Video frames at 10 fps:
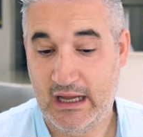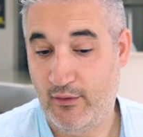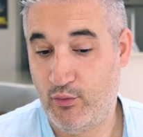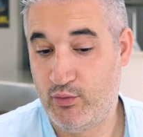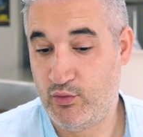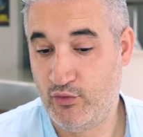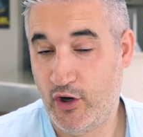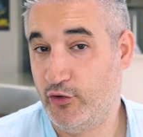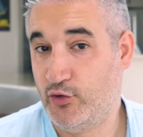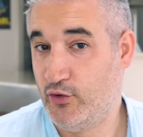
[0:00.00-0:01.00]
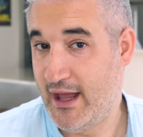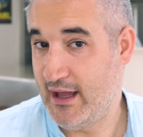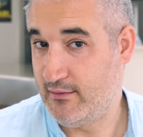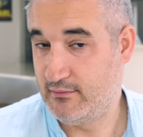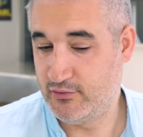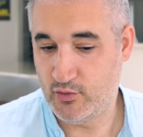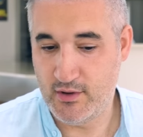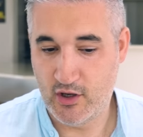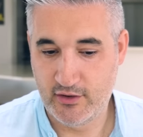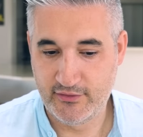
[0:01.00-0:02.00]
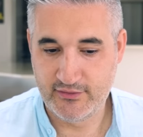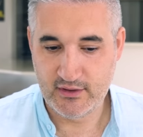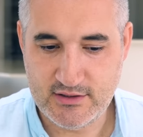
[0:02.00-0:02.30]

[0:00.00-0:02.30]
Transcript: I will not do that, to be honest.